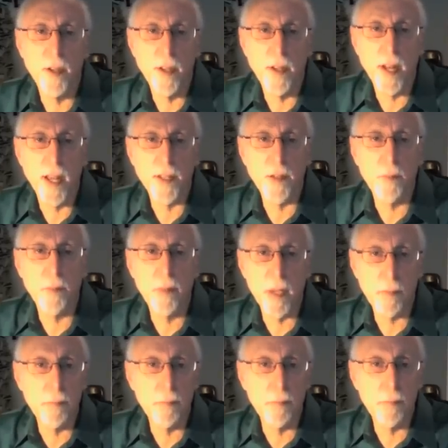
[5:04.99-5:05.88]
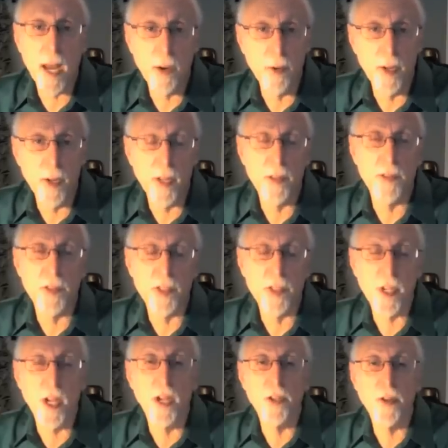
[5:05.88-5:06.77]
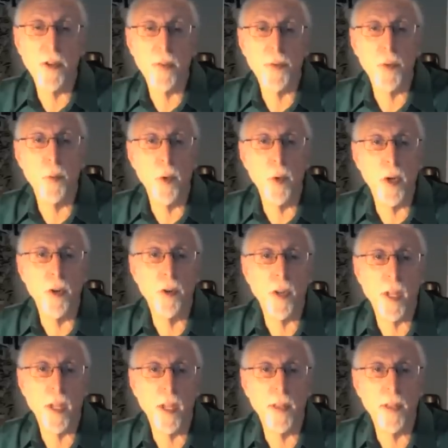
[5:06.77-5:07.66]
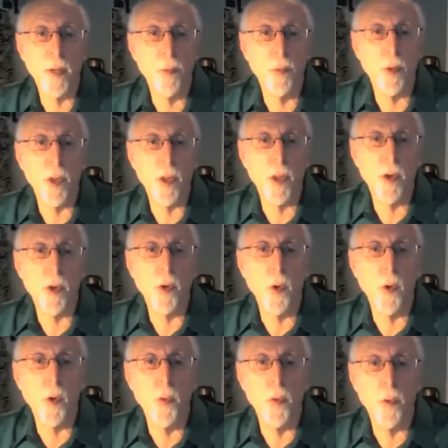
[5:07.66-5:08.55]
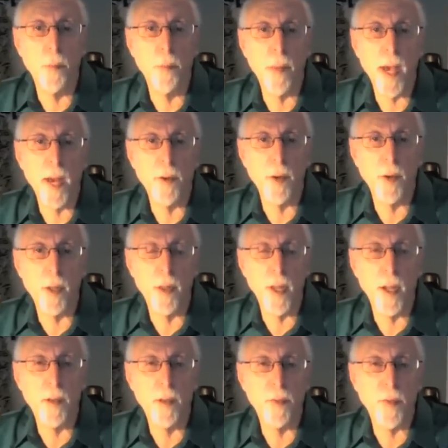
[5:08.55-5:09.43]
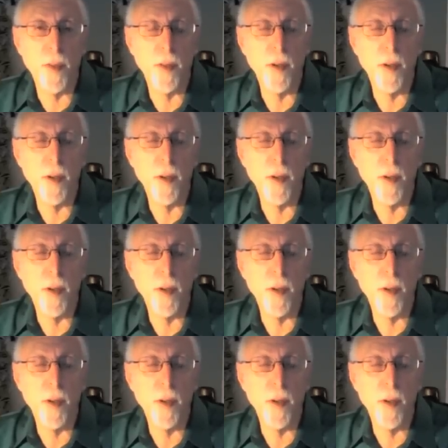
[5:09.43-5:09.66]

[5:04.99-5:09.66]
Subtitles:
it has a big battery in the side, you have to wonder, can they really hold the battery life?